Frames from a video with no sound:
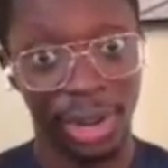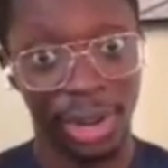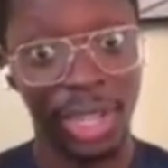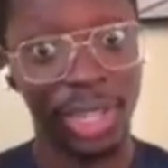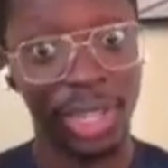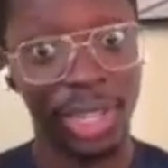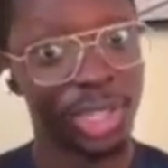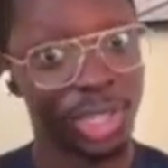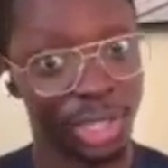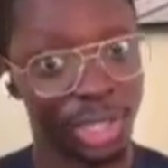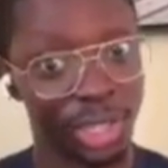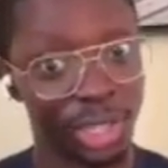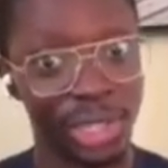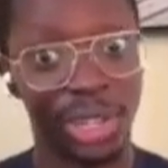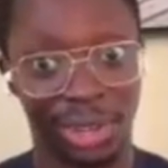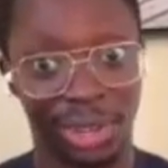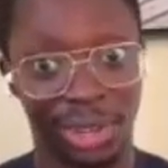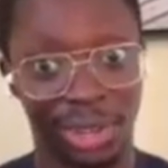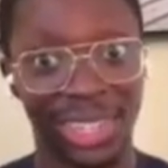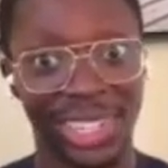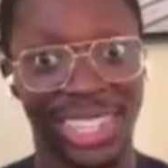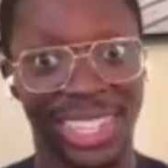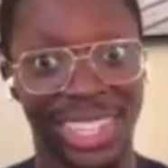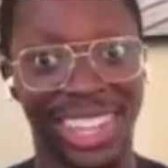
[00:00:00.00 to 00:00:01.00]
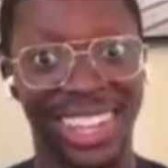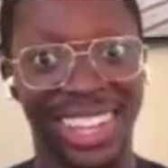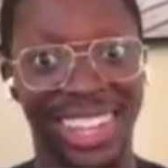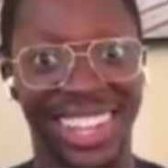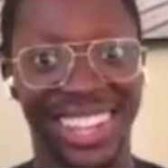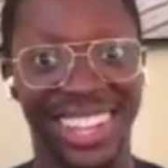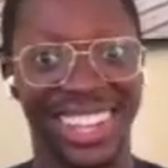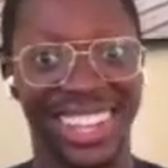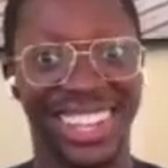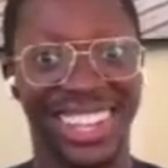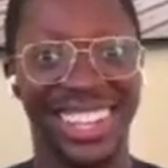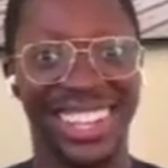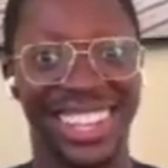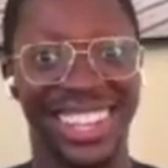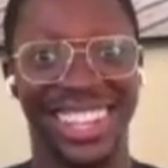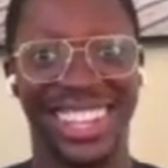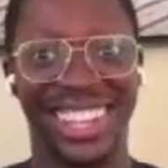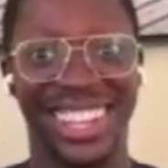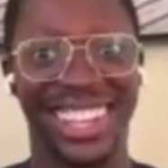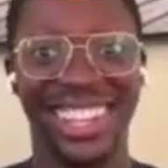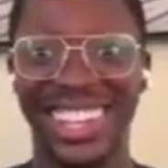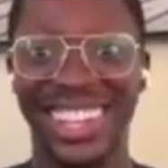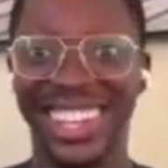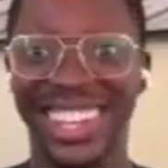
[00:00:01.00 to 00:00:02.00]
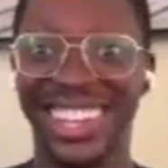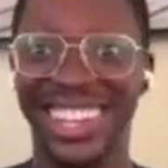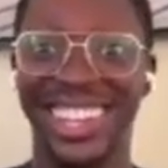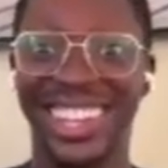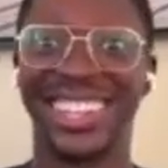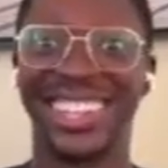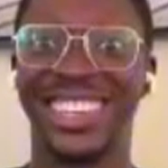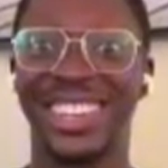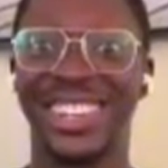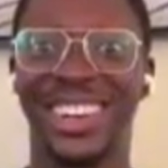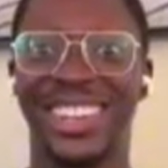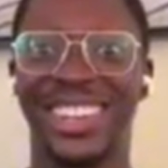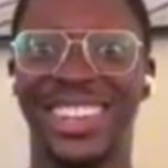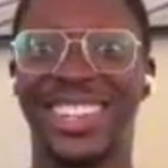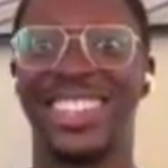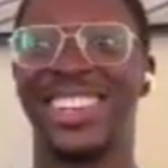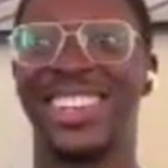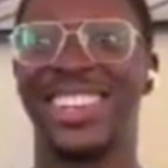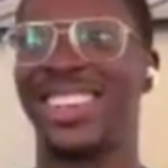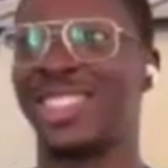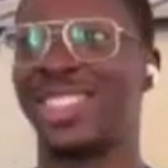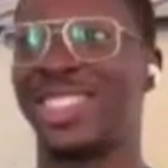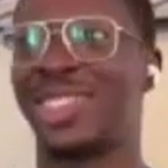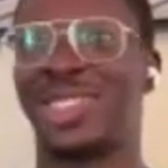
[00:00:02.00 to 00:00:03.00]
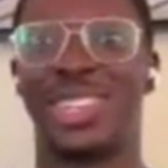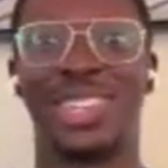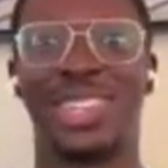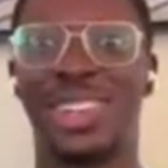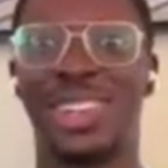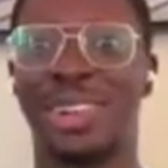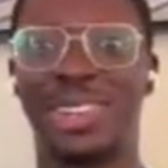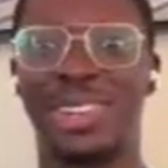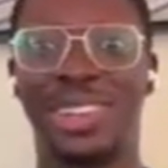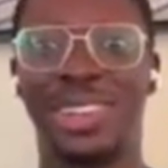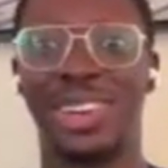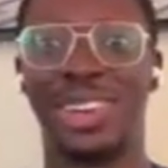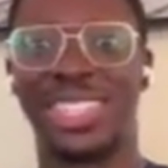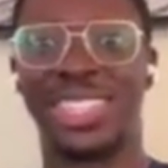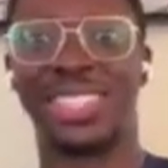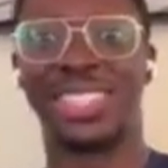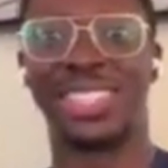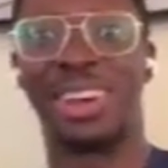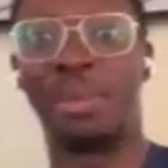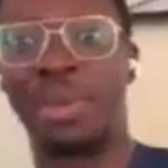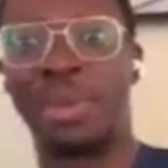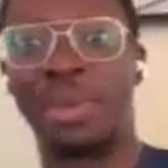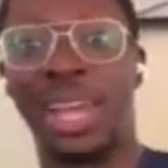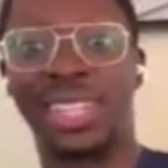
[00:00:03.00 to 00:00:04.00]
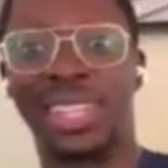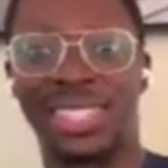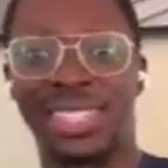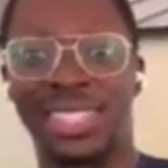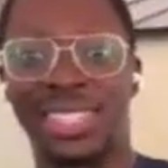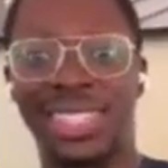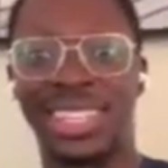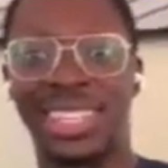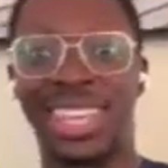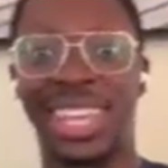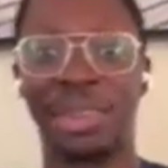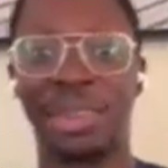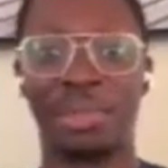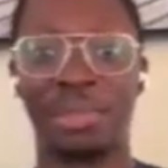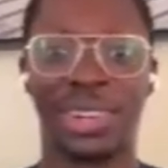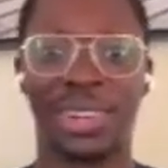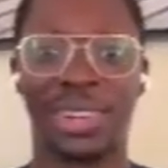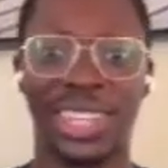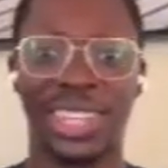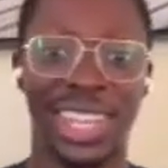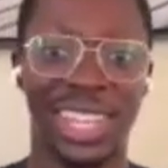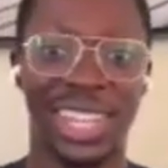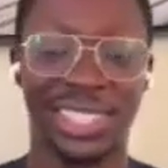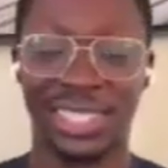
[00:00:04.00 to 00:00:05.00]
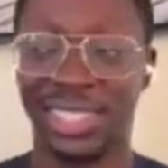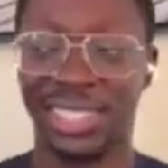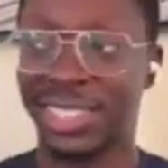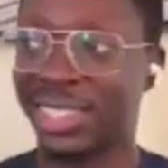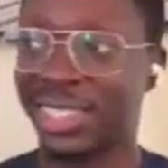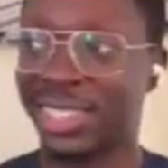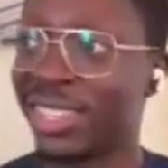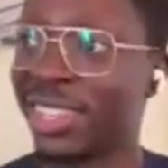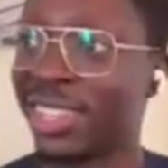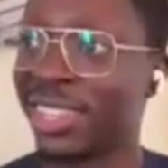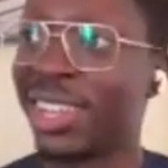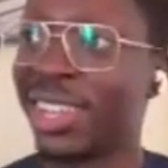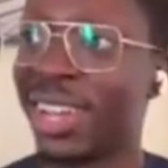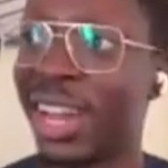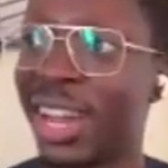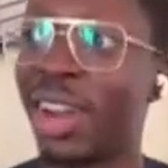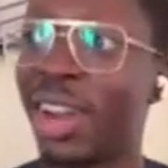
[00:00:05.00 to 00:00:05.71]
Or you should know. Okay. No, no, she don't know. It's not a betting game or guessing.